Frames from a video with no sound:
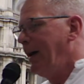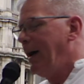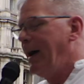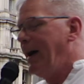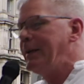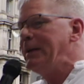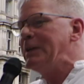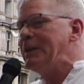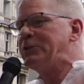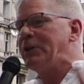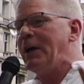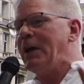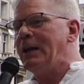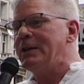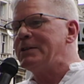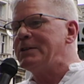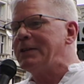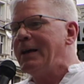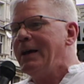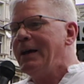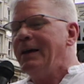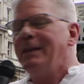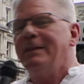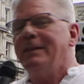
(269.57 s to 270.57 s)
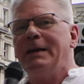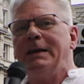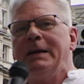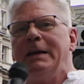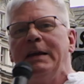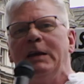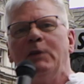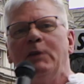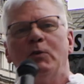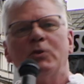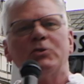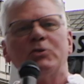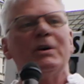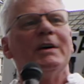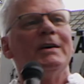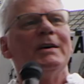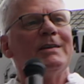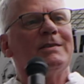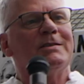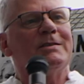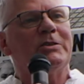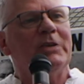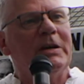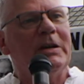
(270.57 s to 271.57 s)
And he tells that he was
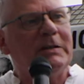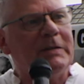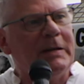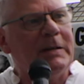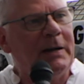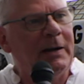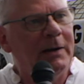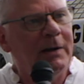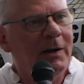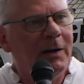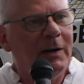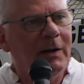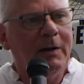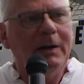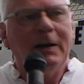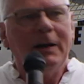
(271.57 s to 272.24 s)
sitting